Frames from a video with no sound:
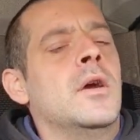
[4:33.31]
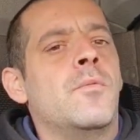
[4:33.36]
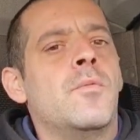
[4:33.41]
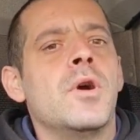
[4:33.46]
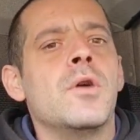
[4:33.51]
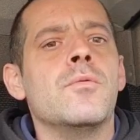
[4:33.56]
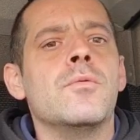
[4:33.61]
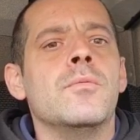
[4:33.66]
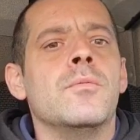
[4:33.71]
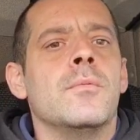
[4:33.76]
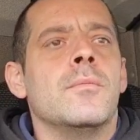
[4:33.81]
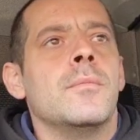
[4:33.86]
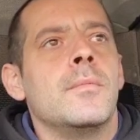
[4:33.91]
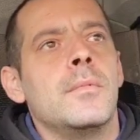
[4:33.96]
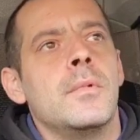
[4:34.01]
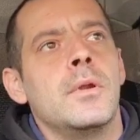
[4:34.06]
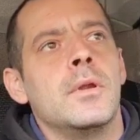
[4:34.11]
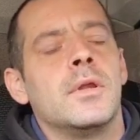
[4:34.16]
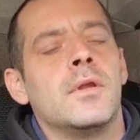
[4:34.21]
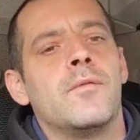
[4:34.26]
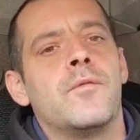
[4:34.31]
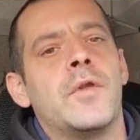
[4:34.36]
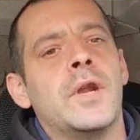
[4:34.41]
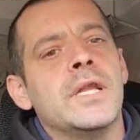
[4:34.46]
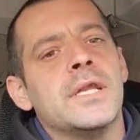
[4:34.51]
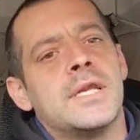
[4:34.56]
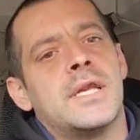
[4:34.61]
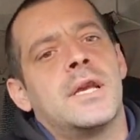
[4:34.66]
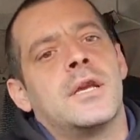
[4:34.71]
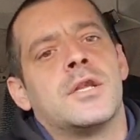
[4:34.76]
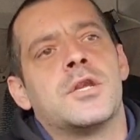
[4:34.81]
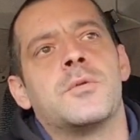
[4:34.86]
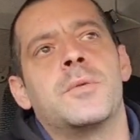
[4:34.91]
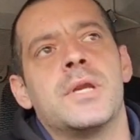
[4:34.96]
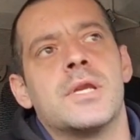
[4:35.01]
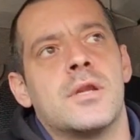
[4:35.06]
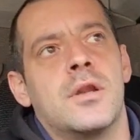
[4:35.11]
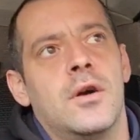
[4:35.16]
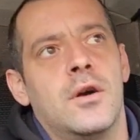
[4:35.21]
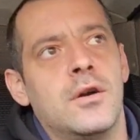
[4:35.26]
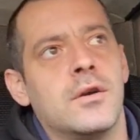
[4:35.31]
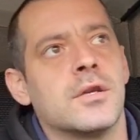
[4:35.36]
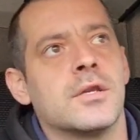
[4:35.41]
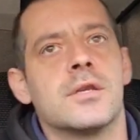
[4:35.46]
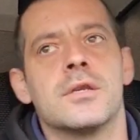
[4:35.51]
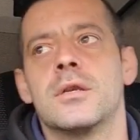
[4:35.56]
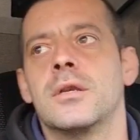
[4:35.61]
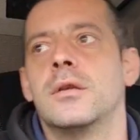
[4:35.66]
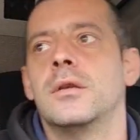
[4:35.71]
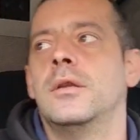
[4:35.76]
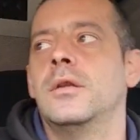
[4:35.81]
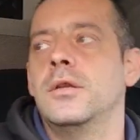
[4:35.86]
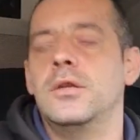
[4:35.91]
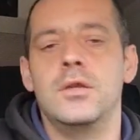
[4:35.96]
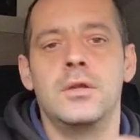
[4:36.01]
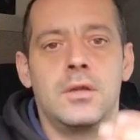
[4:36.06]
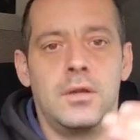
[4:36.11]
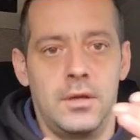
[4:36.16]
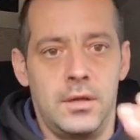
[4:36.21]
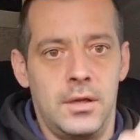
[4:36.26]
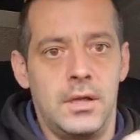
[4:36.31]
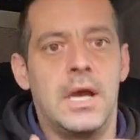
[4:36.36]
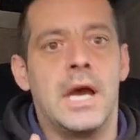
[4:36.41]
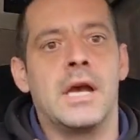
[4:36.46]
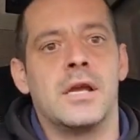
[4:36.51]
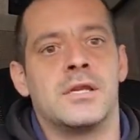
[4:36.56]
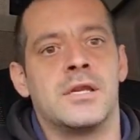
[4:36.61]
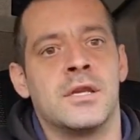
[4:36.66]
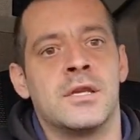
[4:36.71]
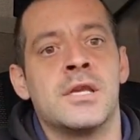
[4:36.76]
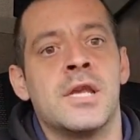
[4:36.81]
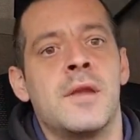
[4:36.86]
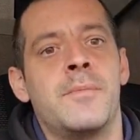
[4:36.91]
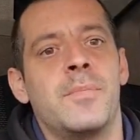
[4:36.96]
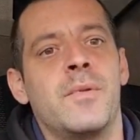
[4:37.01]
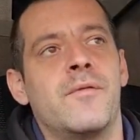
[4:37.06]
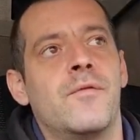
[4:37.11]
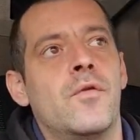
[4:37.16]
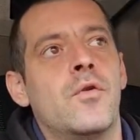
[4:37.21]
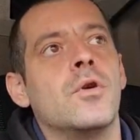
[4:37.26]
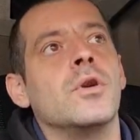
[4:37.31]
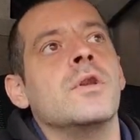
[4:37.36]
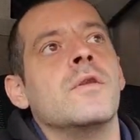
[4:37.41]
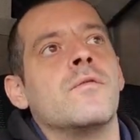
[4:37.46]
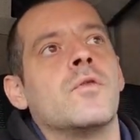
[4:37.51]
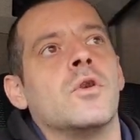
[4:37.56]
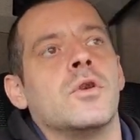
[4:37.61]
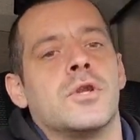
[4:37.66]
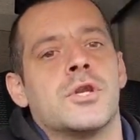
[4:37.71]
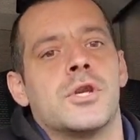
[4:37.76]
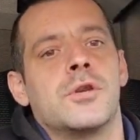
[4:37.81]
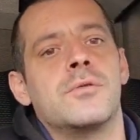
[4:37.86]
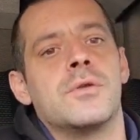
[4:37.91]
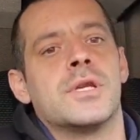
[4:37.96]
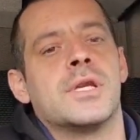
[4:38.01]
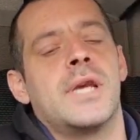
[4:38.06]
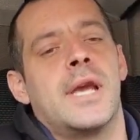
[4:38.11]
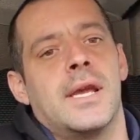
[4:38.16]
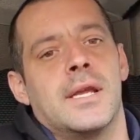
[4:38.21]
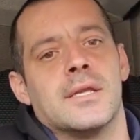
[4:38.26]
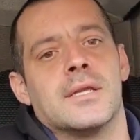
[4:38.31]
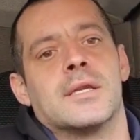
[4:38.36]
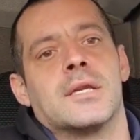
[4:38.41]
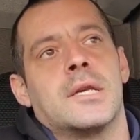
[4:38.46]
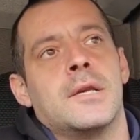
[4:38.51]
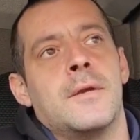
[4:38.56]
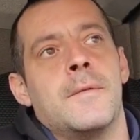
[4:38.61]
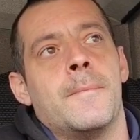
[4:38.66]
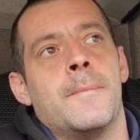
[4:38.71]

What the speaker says: Well, the front set of twist locks, as I said before, you've got two sets.